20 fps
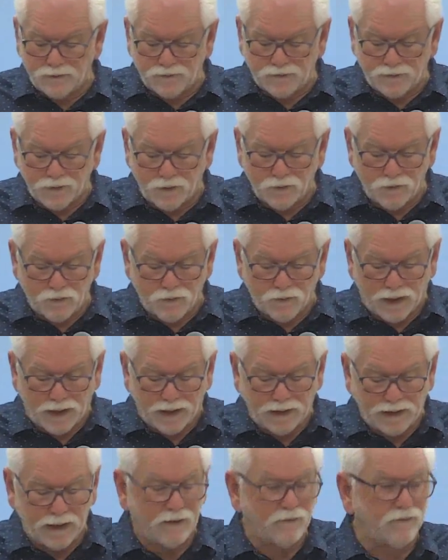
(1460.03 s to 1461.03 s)
so
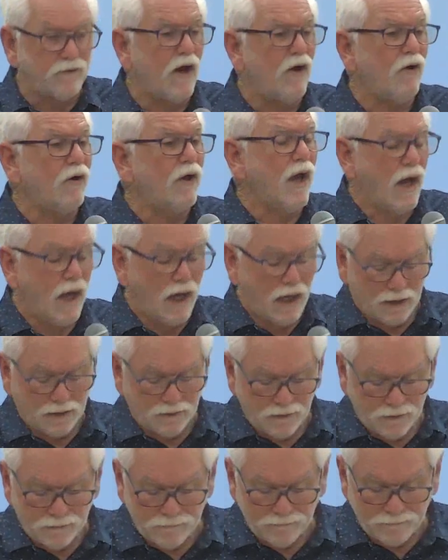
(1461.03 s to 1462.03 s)
great as our God?